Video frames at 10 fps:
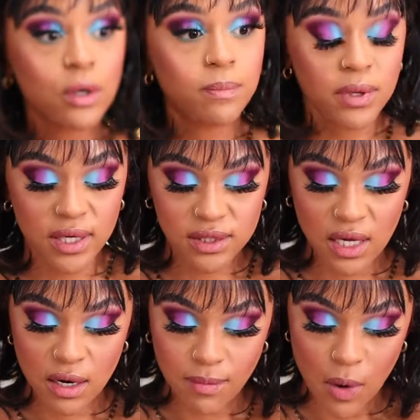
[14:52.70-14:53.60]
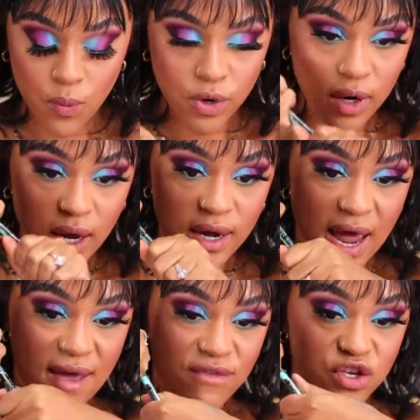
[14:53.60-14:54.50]
going to place that in my waterline. I
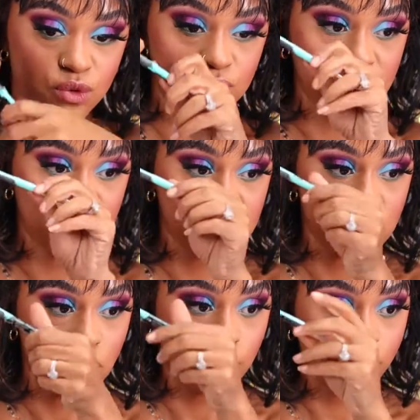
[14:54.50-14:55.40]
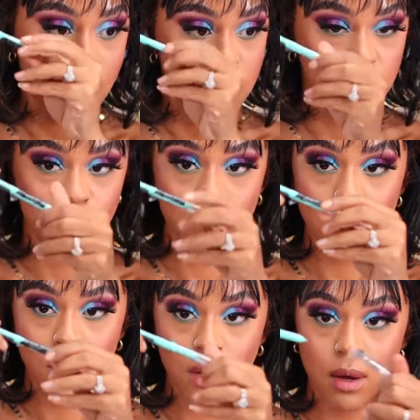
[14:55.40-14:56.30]
haven't used this. Look, brand new.